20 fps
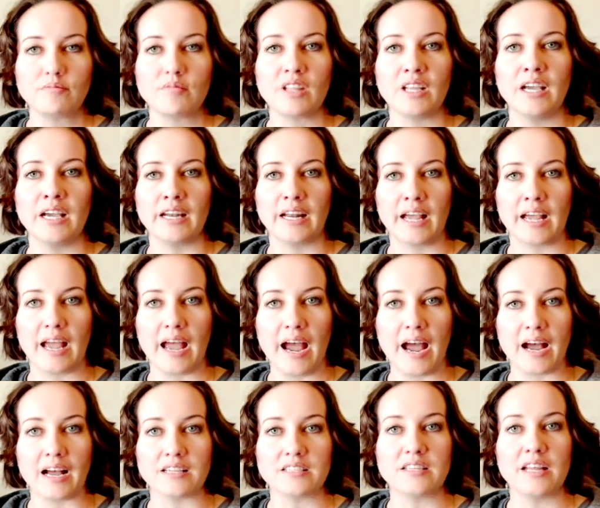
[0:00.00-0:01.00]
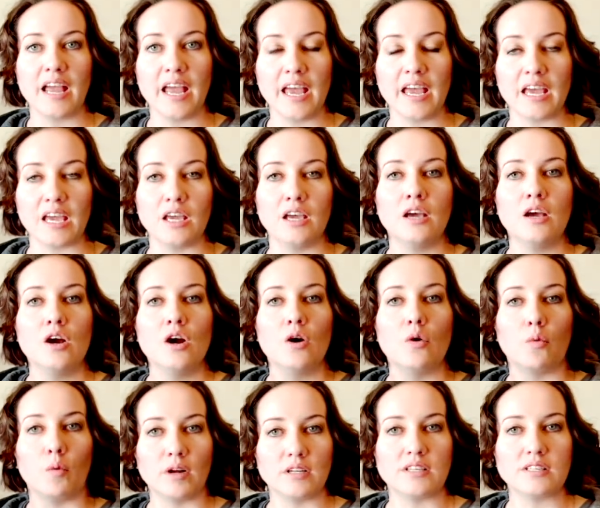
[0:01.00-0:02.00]
and I asked, hey,
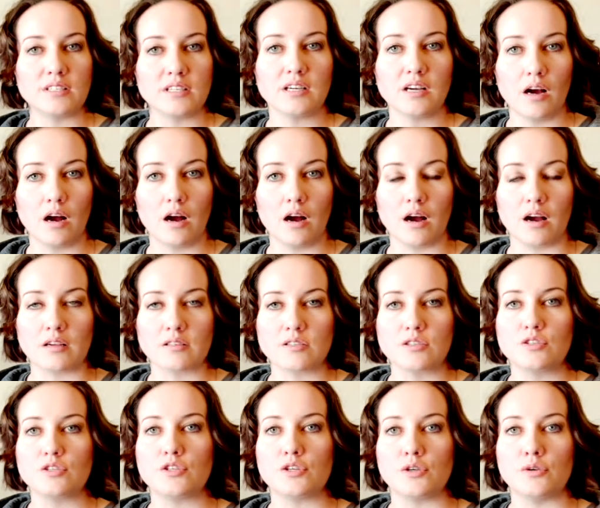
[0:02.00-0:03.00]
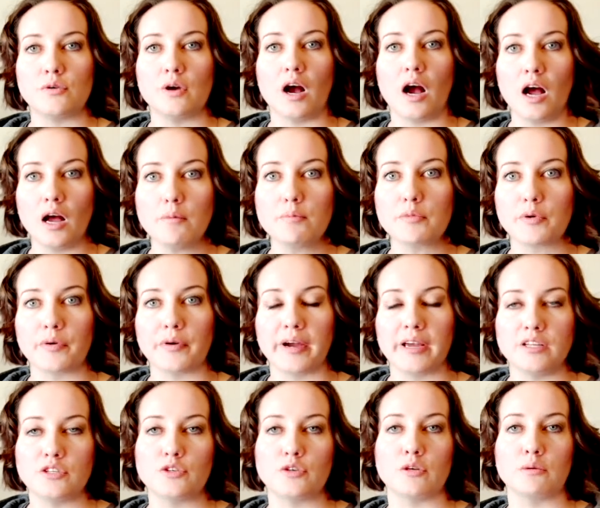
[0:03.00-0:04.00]
what does it cost to
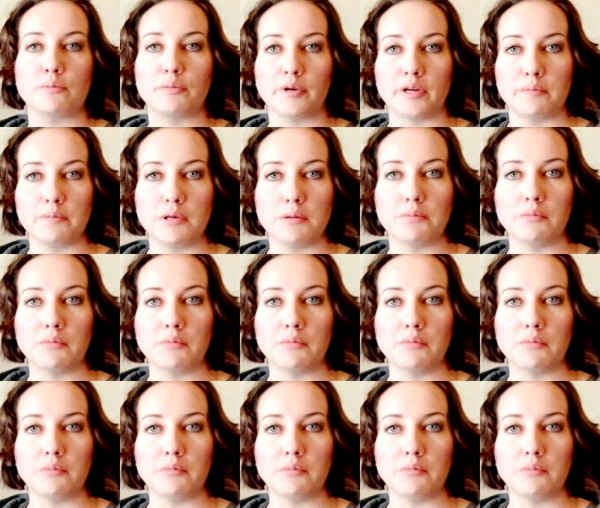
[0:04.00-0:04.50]
upgrade to a premium